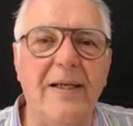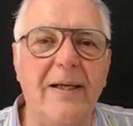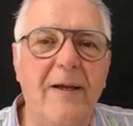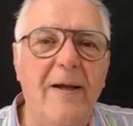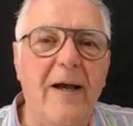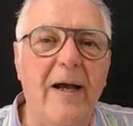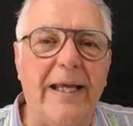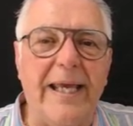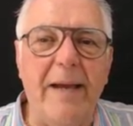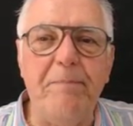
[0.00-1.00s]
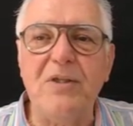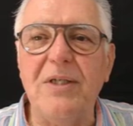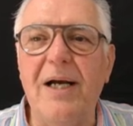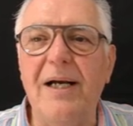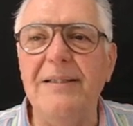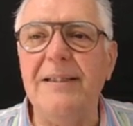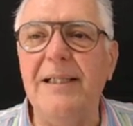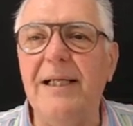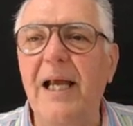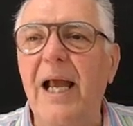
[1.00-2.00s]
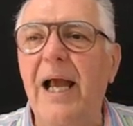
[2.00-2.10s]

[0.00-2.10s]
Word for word: the uh, gap sizing,